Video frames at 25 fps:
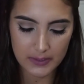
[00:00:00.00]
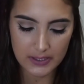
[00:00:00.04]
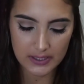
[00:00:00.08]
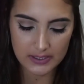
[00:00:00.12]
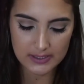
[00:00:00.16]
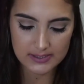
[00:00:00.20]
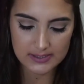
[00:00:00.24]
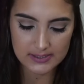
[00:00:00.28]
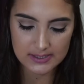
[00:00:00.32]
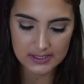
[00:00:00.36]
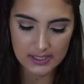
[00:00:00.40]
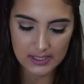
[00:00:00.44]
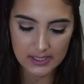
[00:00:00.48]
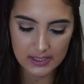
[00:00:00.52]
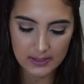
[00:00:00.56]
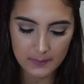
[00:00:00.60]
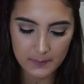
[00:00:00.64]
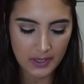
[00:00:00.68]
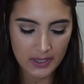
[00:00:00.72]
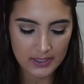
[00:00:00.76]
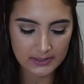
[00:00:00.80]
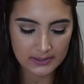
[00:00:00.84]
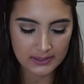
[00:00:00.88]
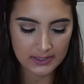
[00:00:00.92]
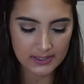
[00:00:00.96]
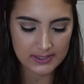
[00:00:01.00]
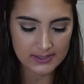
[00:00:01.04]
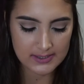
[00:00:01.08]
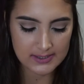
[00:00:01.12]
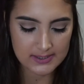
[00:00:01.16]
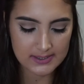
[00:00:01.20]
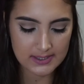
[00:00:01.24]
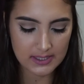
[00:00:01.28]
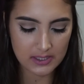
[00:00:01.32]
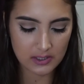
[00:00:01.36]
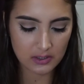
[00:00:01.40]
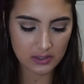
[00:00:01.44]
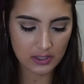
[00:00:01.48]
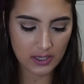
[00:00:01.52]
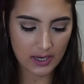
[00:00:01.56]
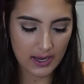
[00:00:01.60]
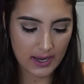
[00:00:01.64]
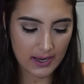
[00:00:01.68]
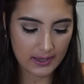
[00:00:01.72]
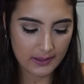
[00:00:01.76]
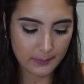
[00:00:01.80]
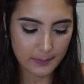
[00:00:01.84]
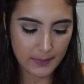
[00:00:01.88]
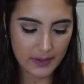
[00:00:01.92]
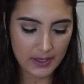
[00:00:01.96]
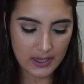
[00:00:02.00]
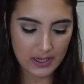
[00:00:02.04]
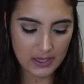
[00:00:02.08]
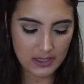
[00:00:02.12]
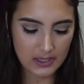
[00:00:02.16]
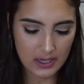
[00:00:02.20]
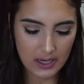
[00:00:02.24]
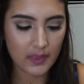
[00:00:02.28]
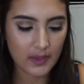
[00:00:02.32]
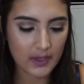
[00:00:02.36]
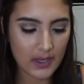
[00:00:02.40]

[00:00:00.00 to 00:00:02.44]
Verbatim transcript: Pixi Endless Silk Eye Pen.